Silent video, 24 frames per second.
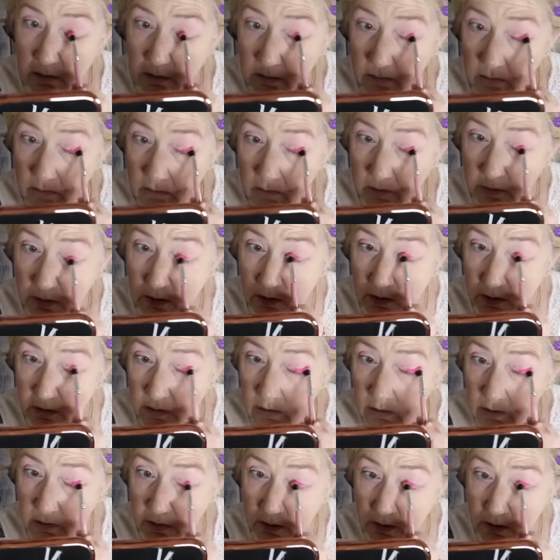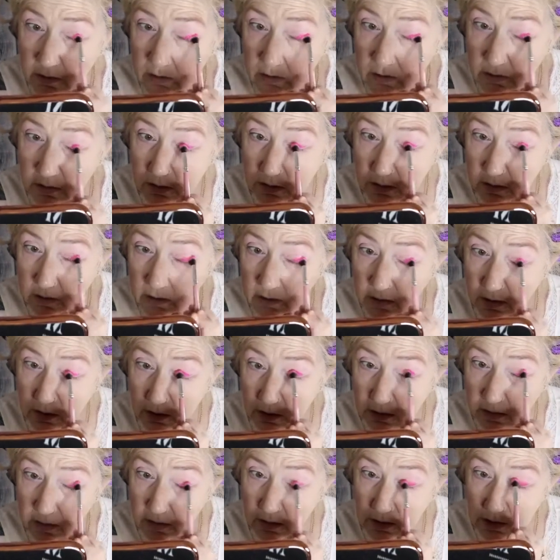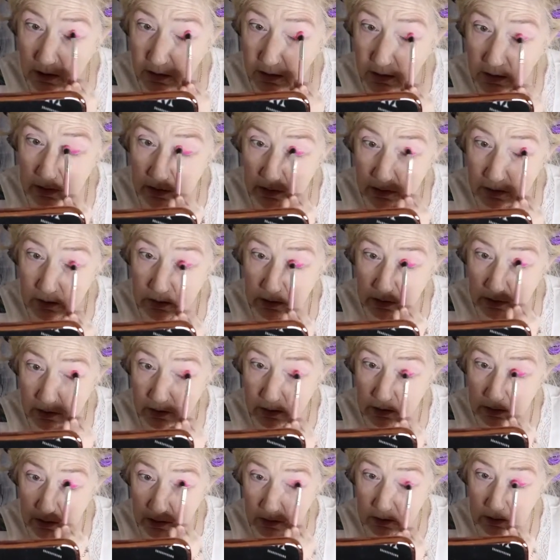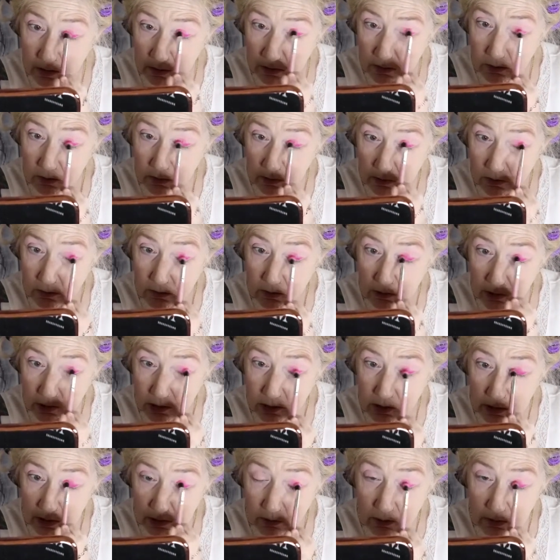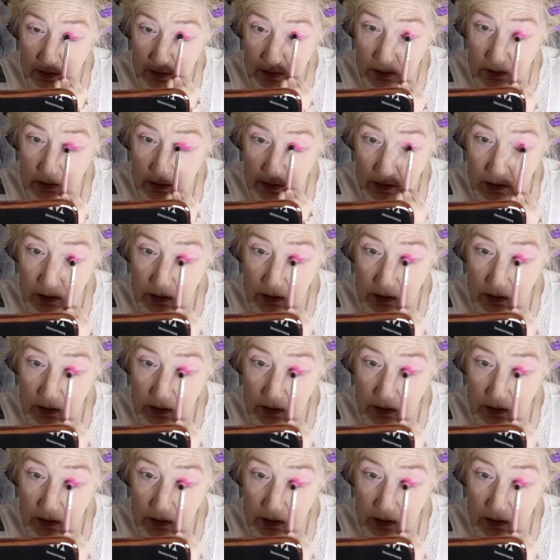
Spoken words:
I'm just gonna take this. Oh gee whiz.